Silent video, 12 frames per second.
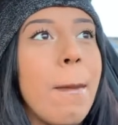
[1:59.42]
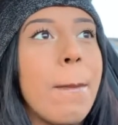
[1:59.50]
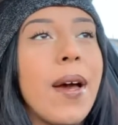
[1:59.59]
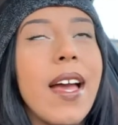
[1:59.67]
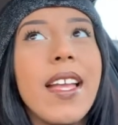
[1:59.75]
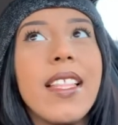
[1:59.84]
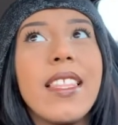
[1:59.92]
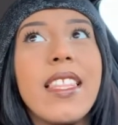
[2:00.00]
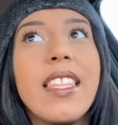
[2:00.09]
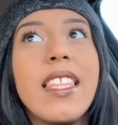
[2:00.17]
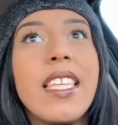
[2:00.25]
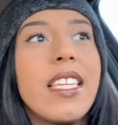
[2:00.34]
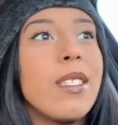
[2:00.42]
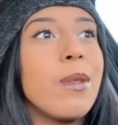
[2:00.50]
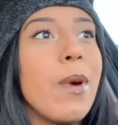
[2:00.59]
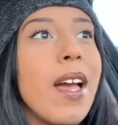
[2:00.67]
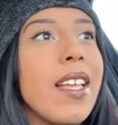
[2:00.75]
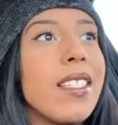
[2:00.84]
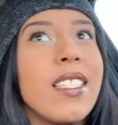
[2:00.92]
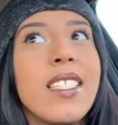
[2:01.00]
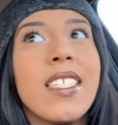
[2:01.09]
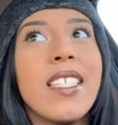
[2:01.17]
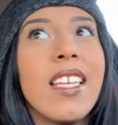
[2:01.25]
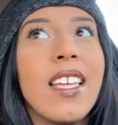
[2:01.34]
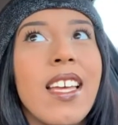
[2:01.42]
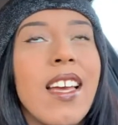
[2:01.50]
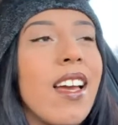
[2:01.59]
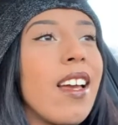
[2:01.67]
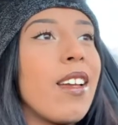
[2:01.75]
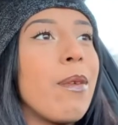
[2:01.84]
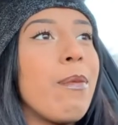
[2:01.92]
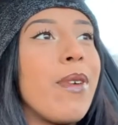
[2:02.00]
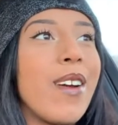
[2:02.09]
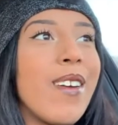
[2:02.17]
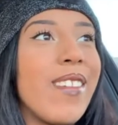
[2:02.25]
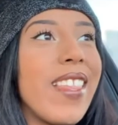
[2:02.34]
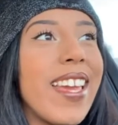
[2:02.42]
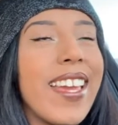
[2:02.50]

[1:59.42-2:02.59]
But these ones, bro, like